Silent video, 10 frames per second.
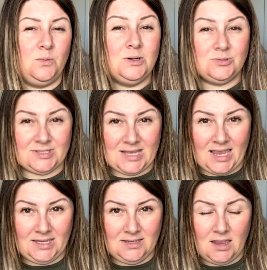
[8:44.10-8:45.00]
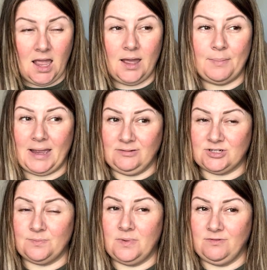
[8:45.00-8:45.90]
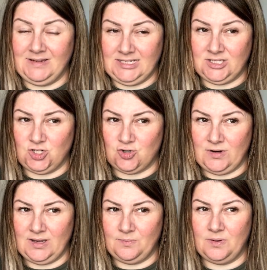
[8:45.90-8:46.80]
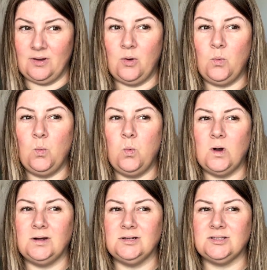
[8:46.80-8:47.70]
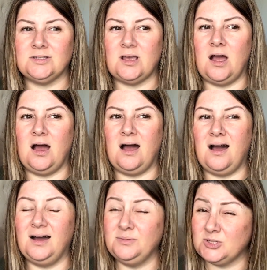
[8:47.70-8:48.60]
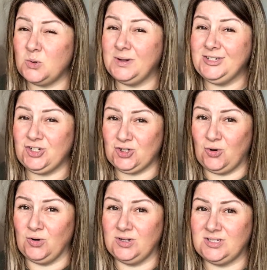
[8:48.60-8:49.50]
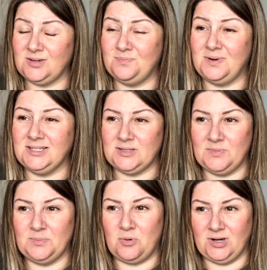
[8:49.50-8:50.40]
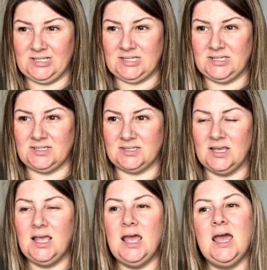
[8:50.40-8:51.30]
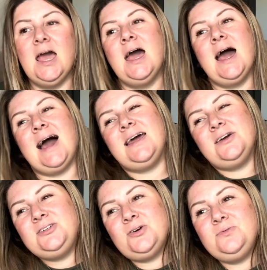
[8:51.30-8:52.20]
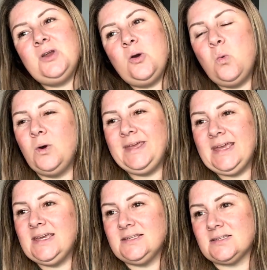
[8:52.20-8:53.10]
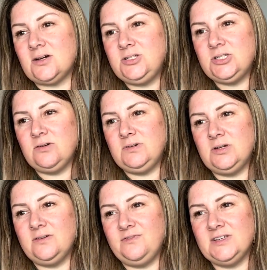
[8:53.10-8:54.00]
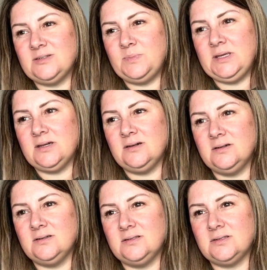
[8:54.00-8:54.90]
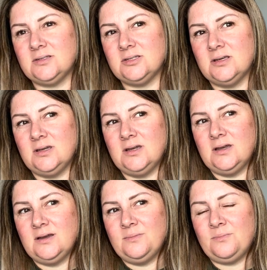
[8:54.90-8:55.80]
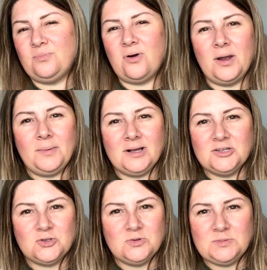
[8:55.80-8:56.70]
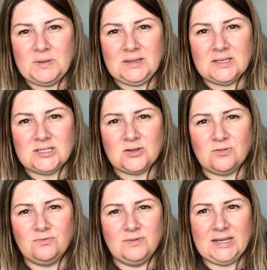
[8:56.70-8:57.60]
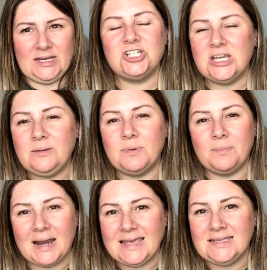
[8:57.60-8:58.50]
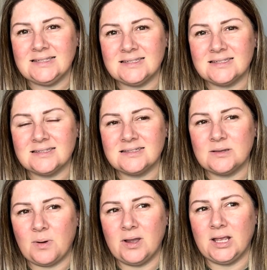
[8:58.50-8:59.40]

will say about my recent trip was I was quite shocked by some of the prices, and I don't know what it is. I don't know if it's because Primark has always been this really cheap place to buy